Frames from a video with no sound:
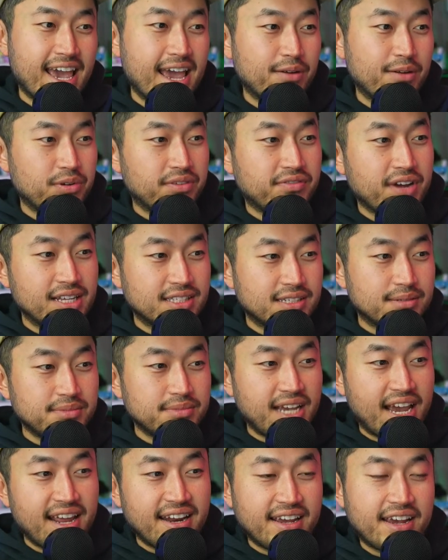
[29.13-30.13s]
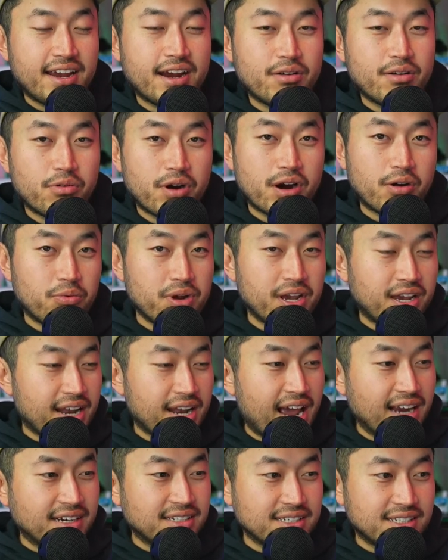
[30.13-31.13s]
and we've got some data here where we
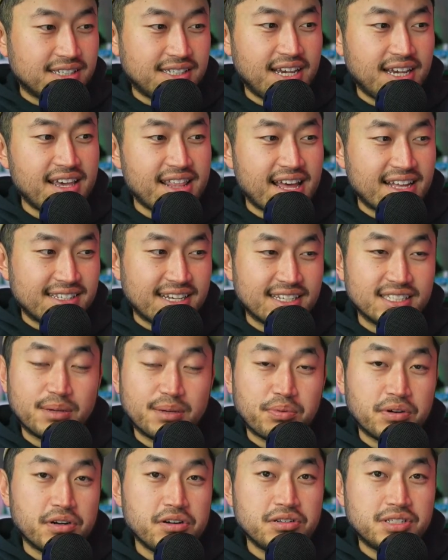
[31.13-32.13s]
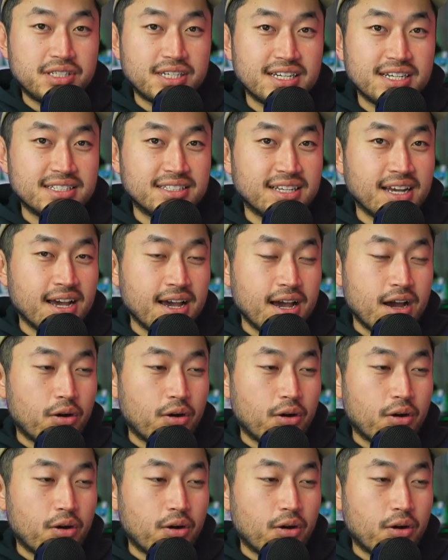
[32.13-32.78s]
can actually see that Tesla produces,